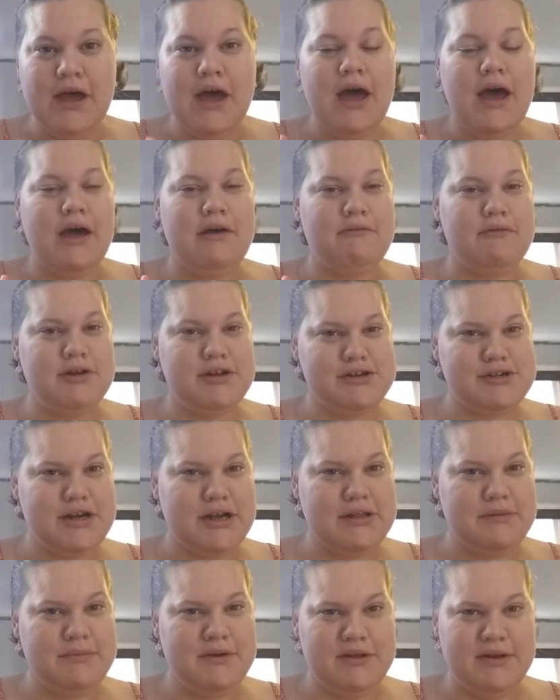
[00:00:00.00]
I want to try the
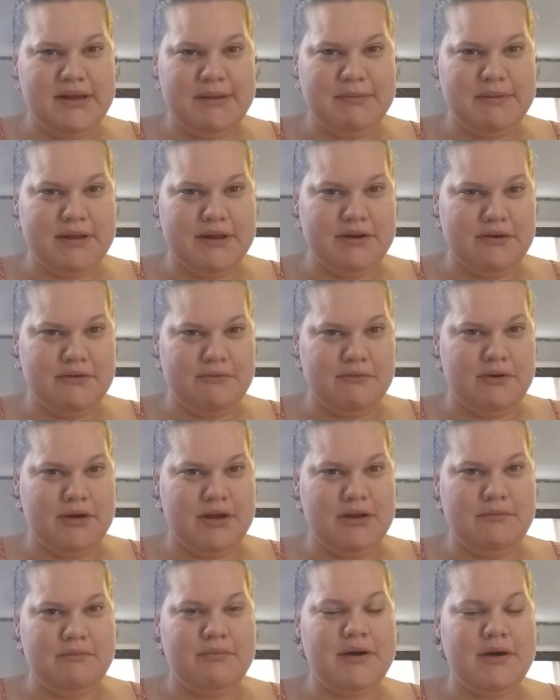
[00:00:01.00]
Beauty Blender
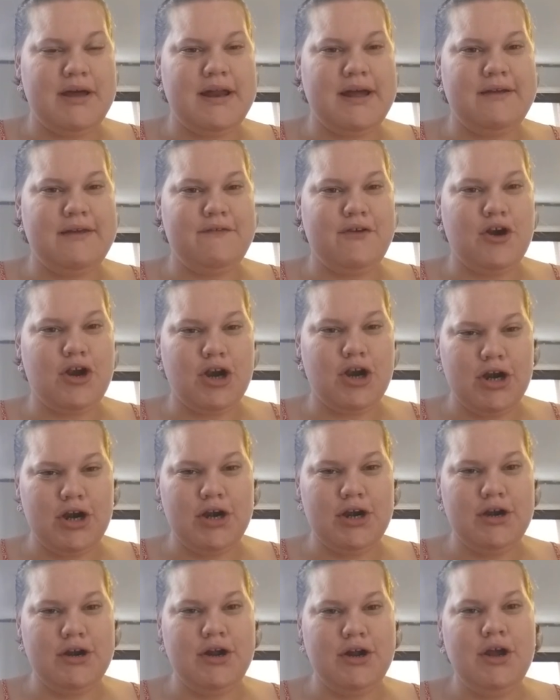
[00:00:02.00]
one, but I've
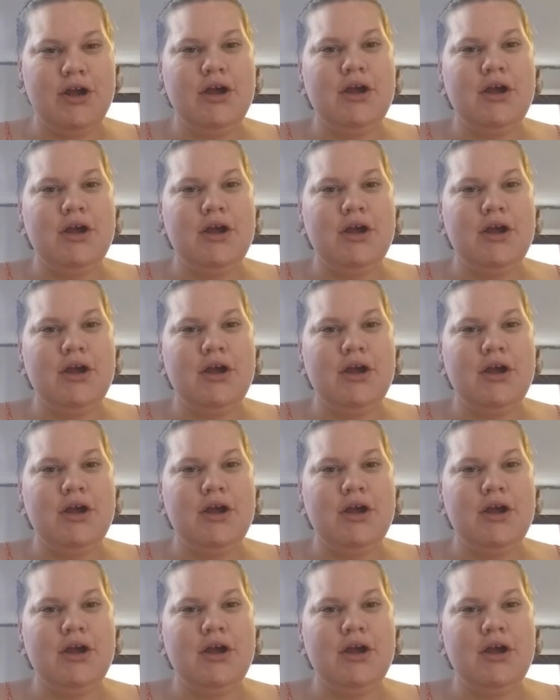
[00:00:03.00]
heard